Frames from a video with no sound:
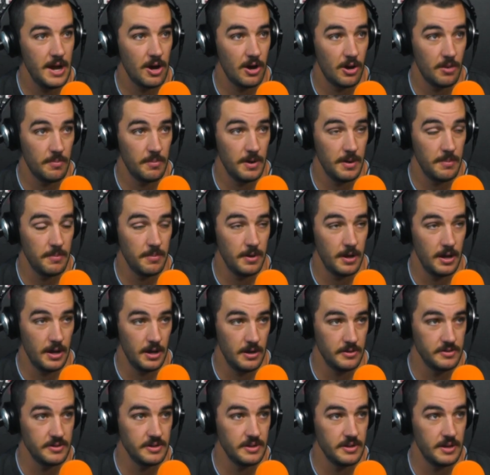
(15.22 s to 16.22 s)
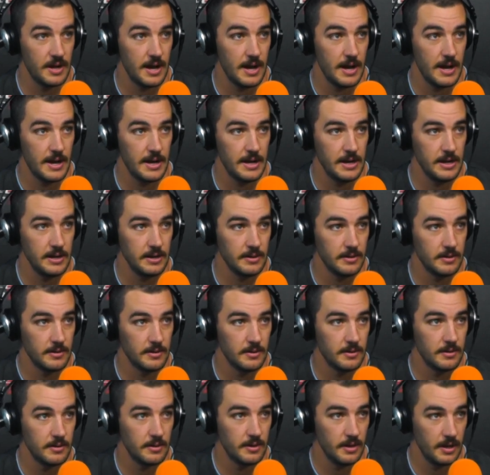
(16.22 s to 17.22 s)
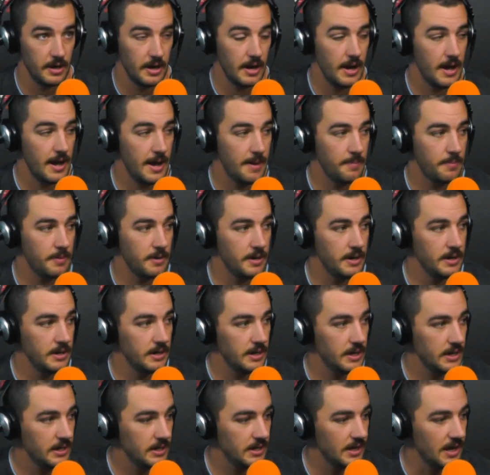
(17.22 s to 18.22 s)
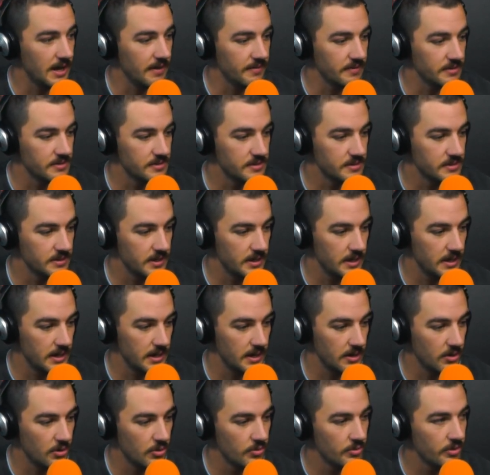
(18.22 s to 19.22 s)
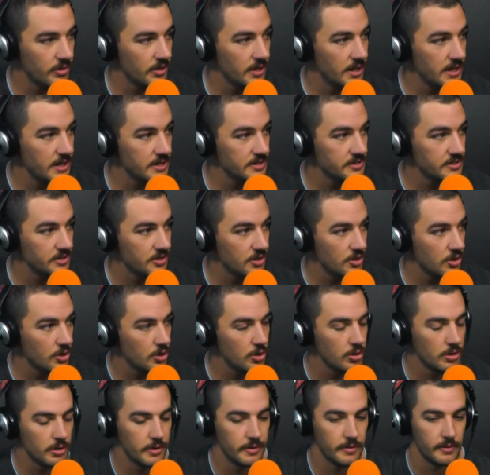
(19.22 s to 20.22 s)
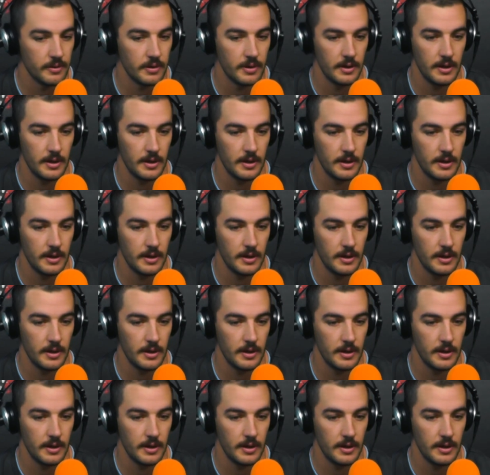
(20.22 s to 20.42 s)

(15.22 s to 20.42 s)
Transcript: I remember it was the day that it happened. He gave us all the leaders a call and